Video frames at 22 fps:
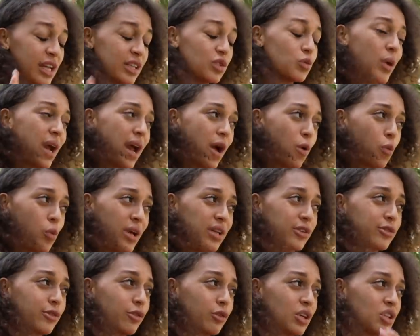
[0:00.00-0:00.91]
that's where I
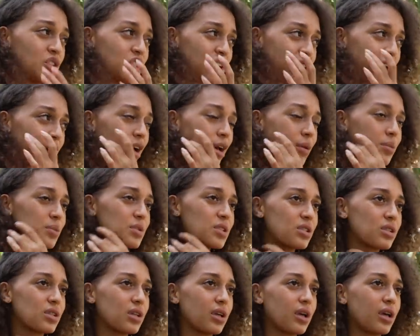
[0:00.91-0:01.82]
went for the
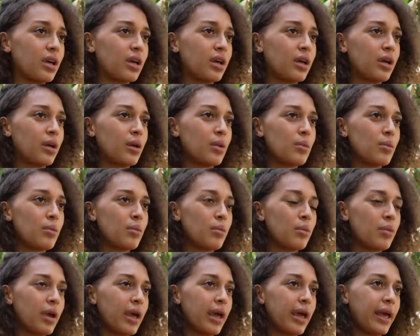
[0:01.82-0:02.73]
checkups,
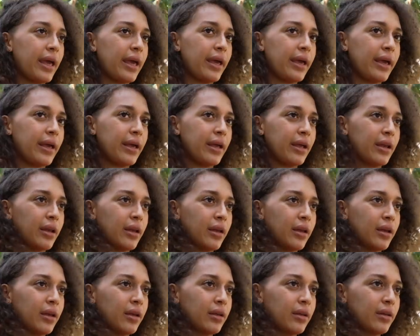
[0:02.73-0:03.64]

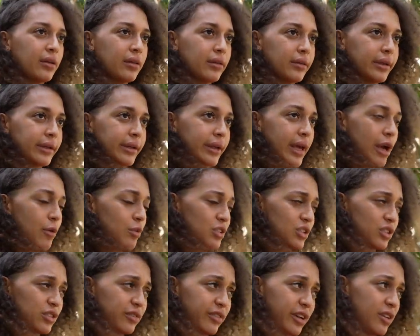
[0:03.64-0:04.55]
and yeah, it
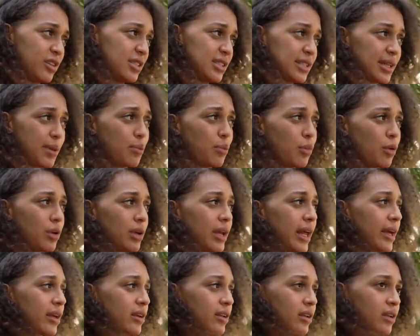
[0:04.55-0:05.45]
was just very simple,
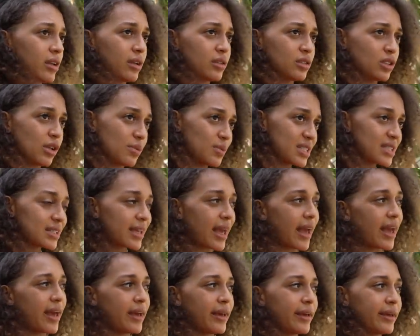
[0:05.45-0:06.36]
like some
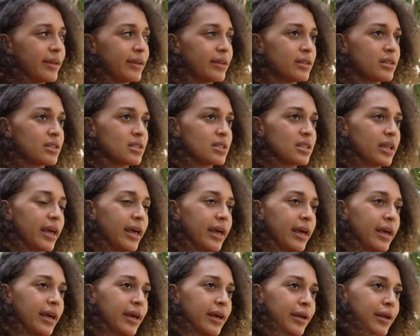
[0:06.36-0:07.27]
scans
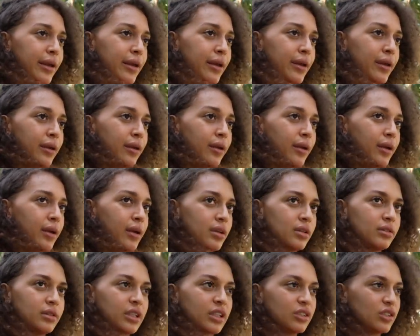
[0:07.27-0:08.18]
and
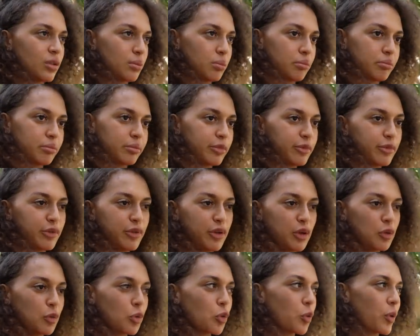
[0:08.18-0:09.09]
just some
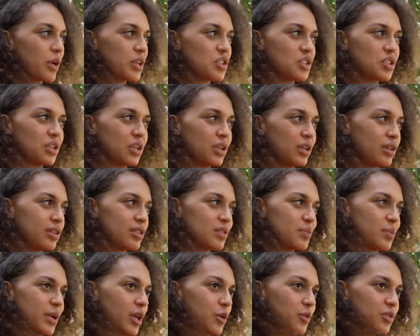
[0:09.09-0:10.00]
few questions,
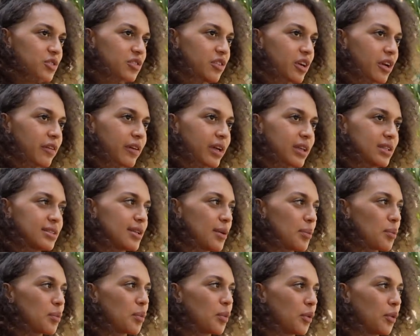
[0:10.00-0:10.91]
but it was very
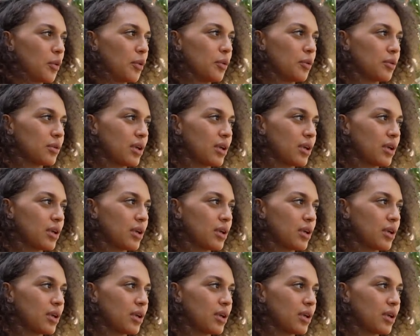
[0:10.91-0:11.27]
simple.